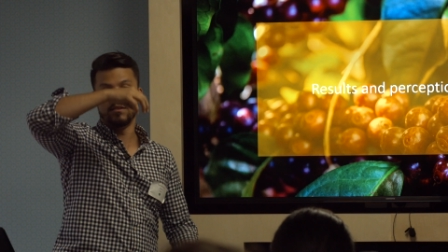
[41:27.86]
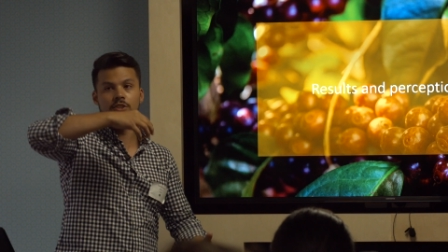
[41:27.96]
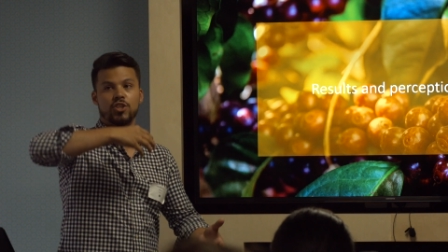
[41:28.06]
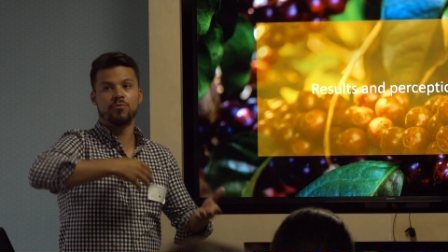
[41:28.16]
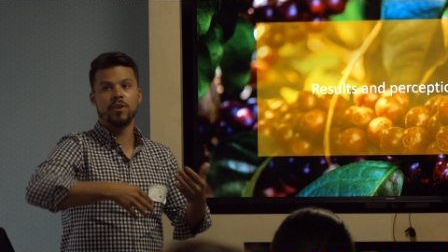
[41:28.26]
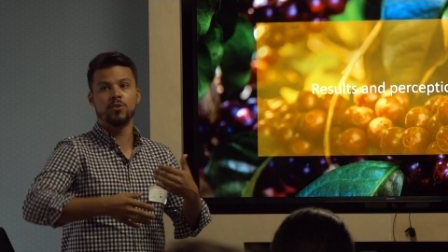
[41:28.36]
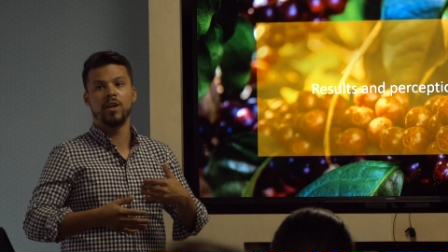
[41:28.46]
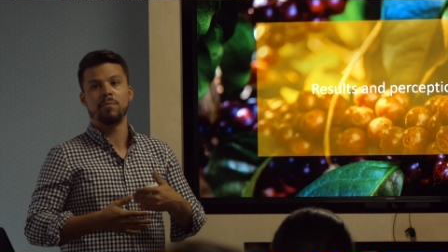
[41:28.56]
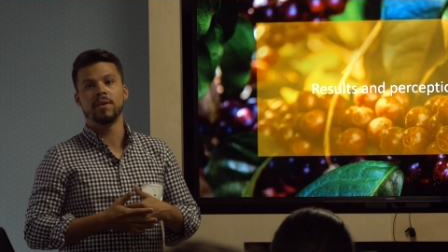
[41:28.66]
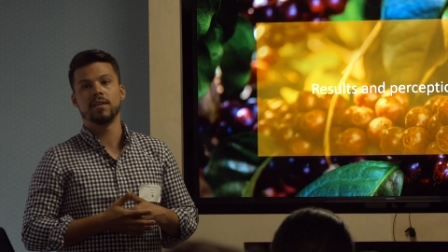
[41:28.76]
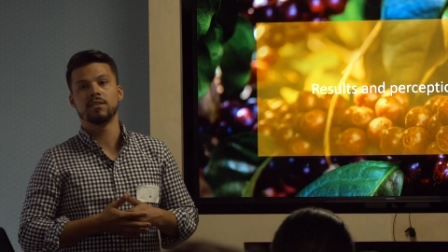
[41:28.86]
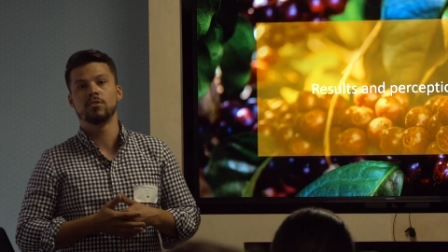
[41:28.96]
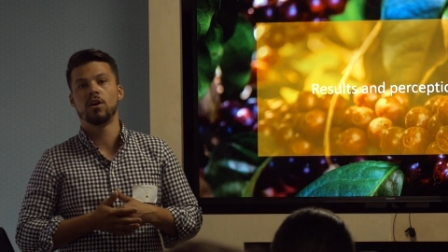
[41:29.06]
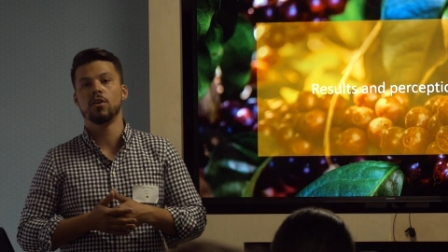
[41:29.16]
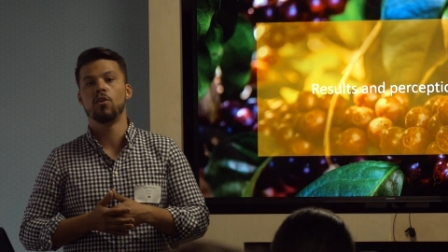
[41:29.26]
these different treatments,
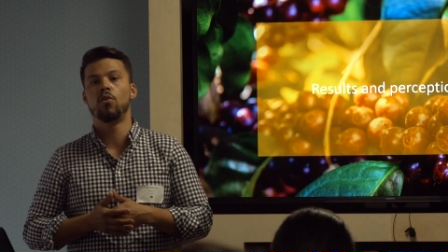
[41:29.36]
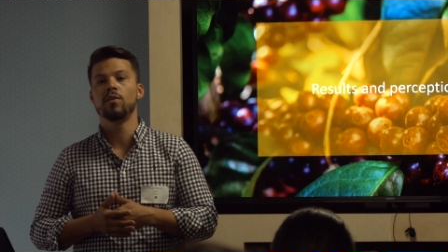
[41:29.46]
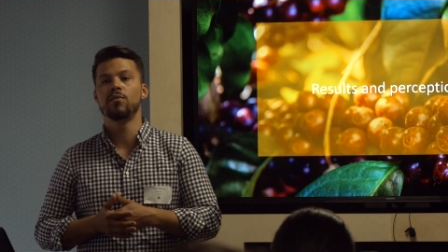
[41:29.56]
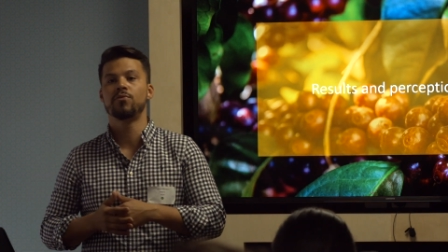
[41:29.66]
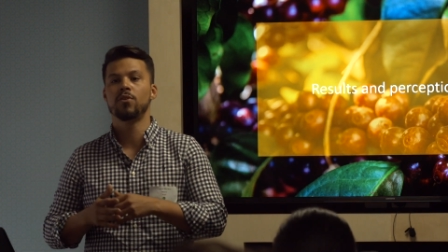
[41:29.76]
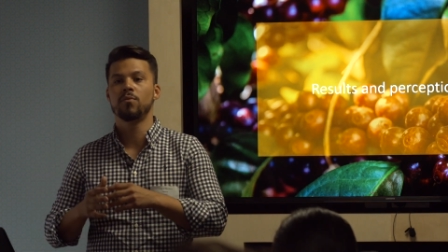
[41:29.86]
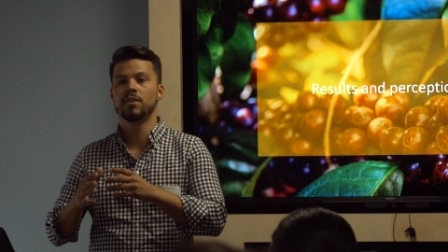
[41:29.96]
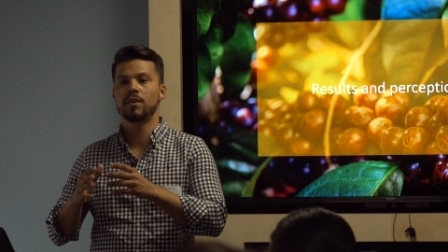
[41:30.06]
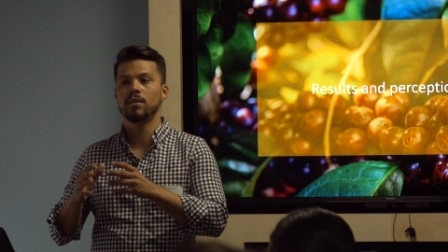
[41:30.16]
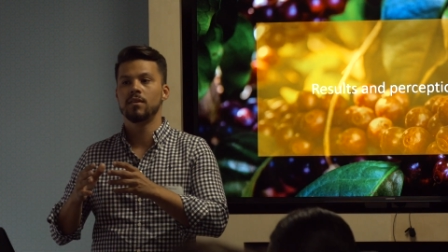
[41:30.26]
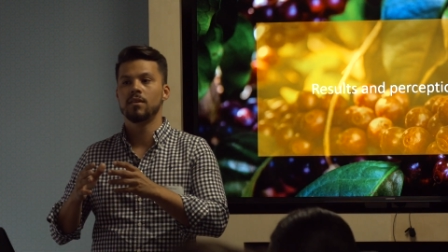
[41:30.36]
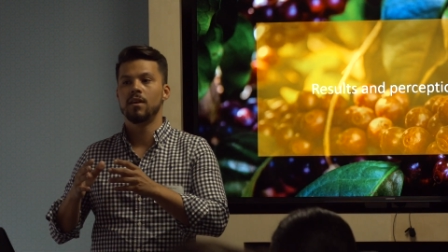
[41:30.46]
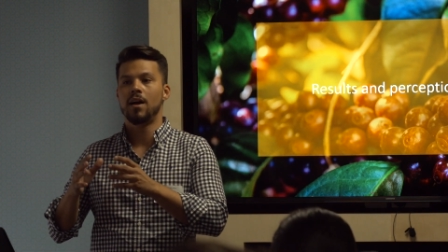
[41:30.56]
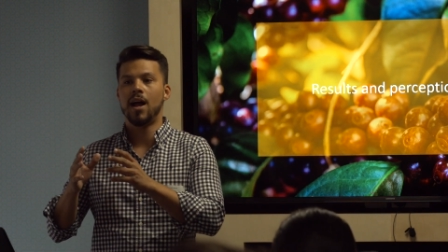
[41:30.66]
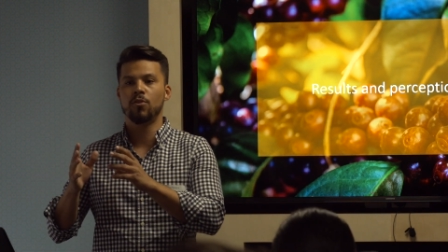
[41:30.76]
not only from the
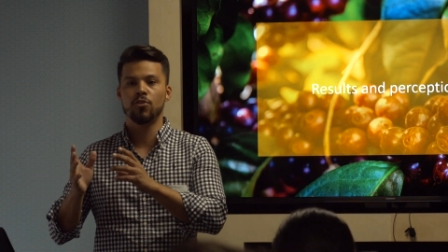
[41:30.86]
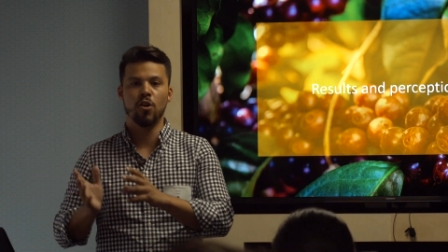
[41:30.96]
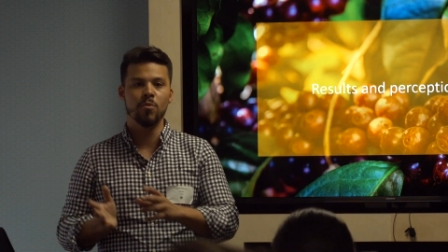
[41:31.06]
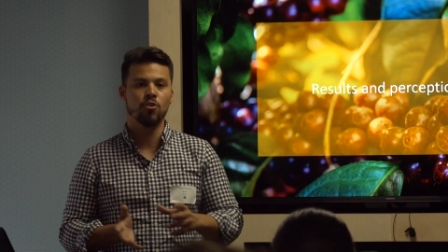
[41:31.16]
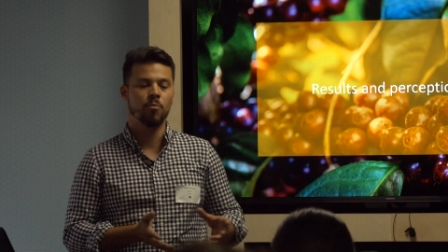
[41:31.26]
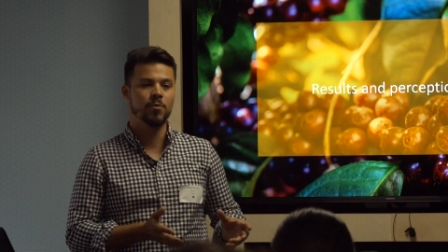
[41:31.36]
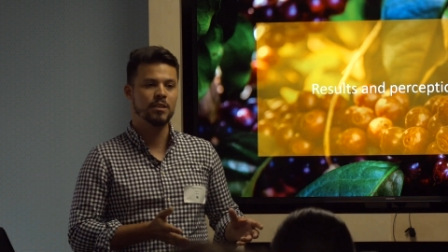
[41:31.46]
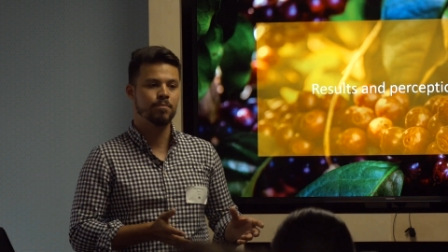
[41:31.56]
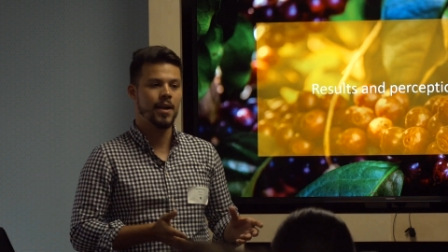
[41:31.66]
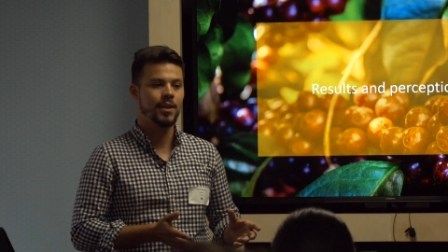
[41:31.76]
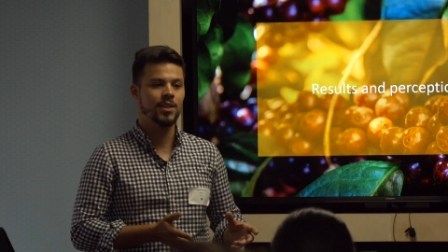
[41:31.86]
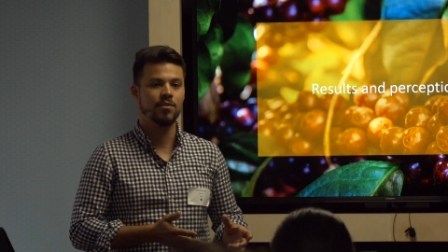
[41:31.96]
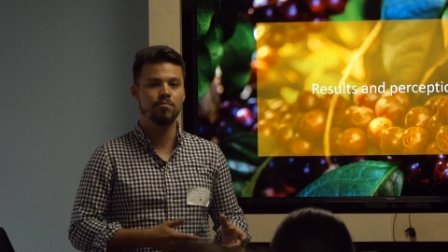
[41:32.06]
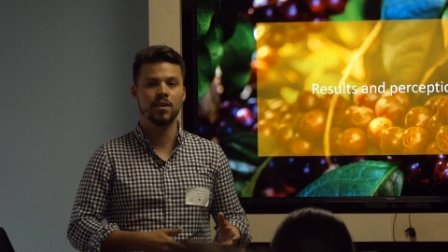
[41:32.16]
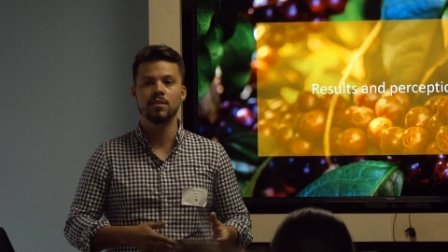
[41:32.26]
agronomical
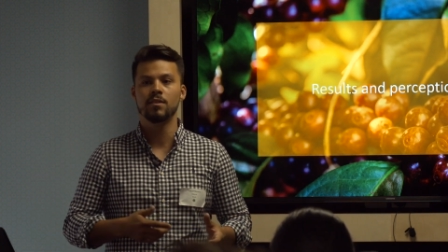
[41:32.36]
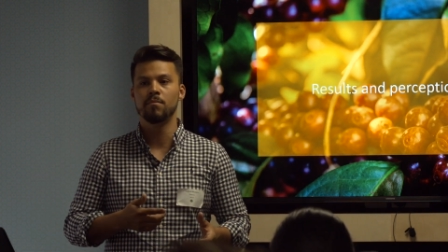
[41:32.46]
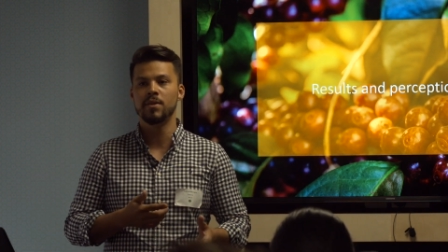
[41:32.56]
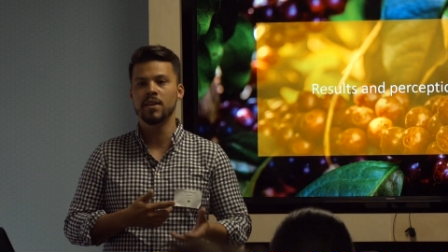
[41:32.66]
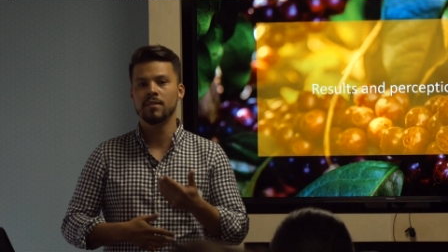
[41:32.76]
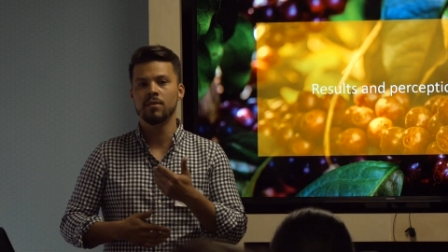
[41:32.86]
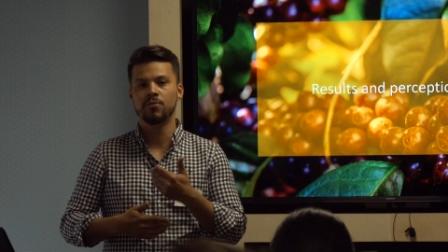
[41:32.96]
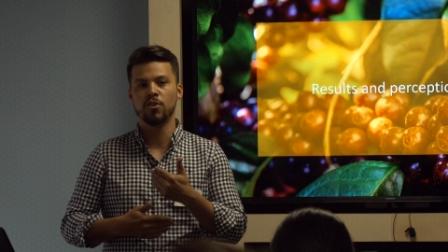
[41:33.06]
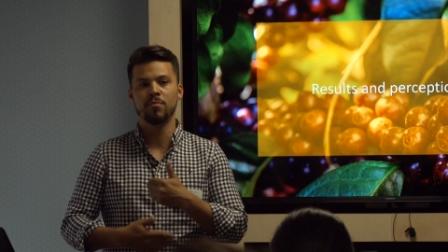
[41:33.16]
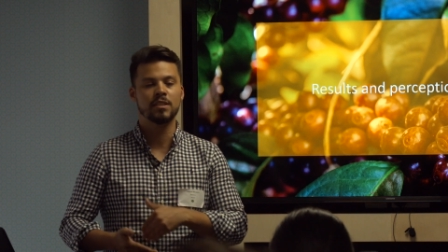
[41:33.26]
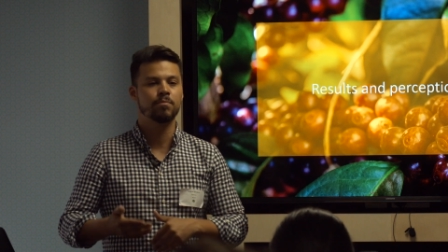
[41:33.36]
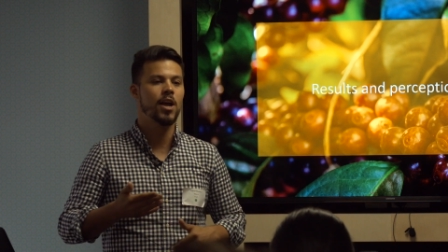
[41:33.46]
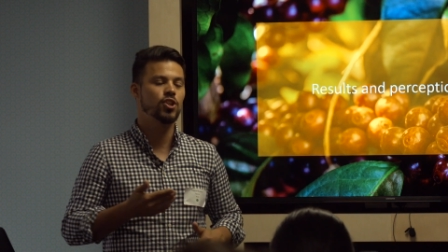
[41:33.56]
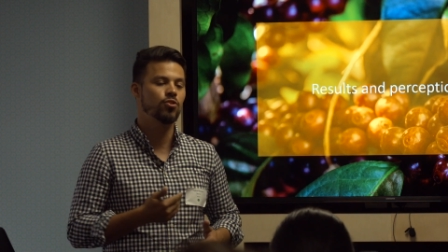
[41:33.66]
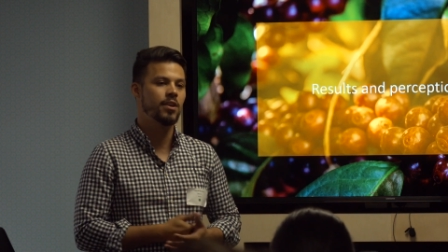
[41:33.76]
perspective, but being from a
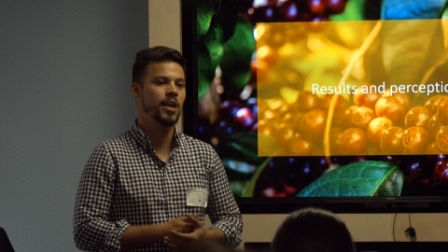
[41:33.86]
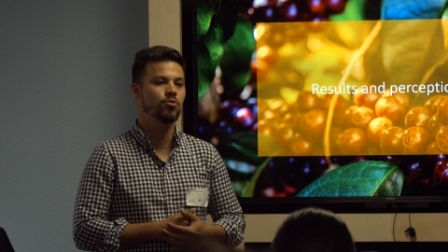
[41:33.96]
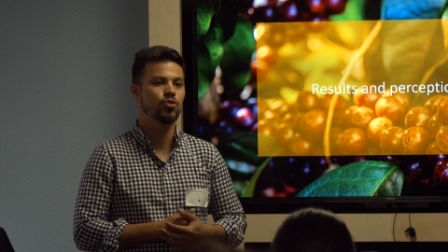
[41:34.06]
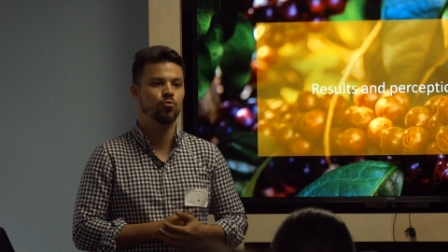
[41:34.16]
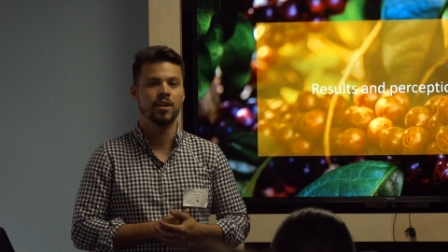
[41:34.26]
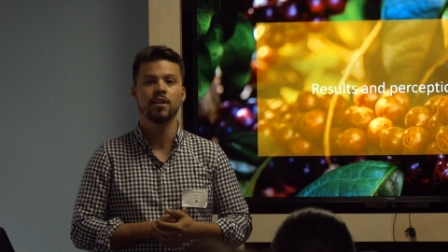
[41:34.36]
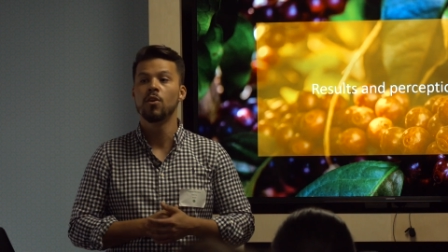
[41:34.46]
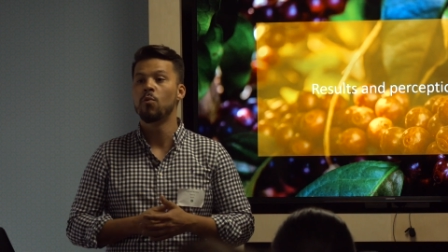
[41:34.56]
specialty industry,